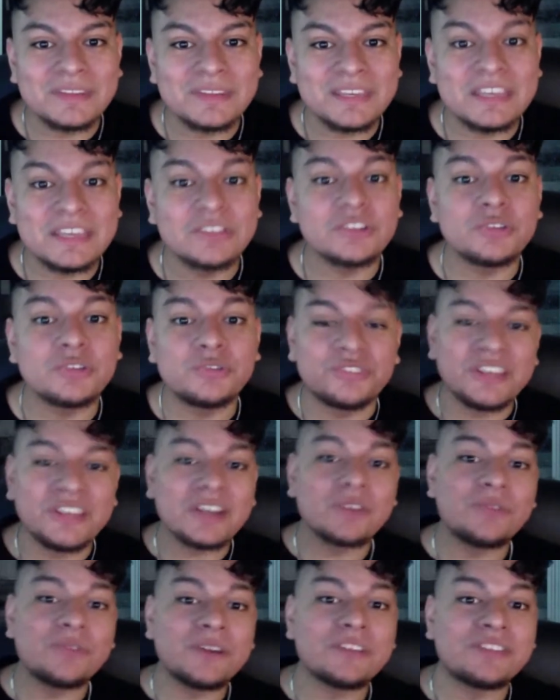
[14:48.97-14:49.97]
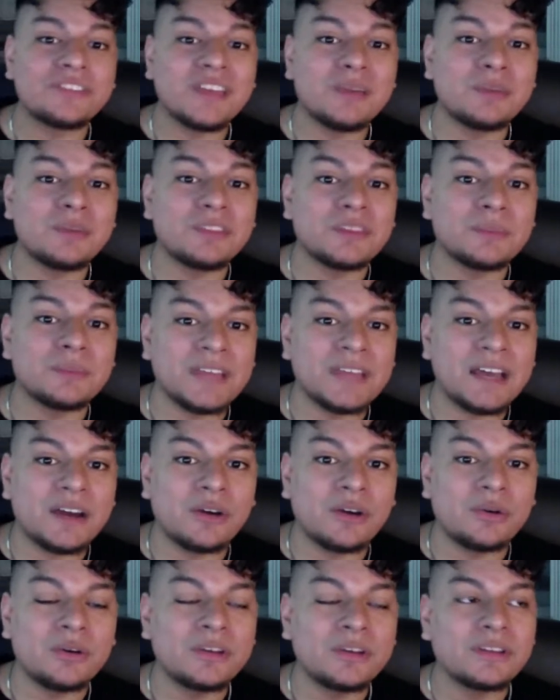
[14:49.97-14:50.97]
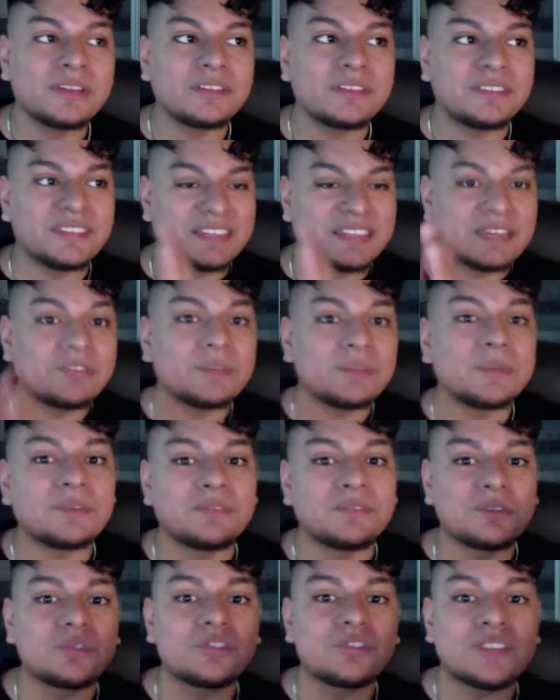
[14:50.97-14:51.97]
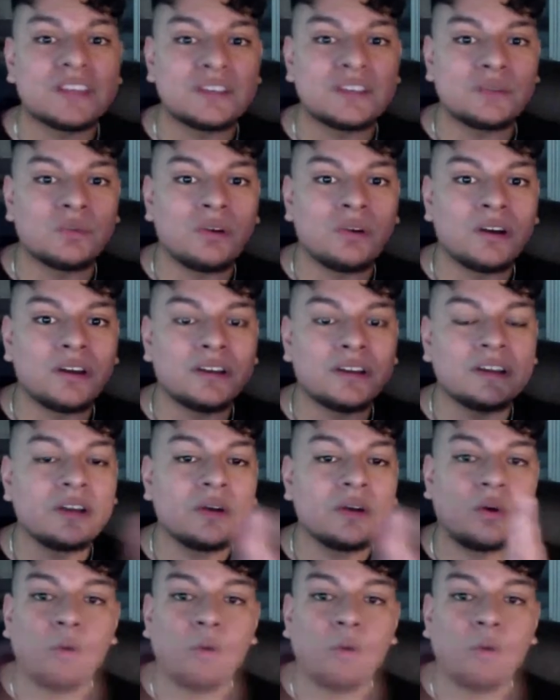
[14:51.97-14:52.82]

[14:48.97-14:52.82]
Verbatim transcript: either you sacrifice time with them now to give them the future that you want,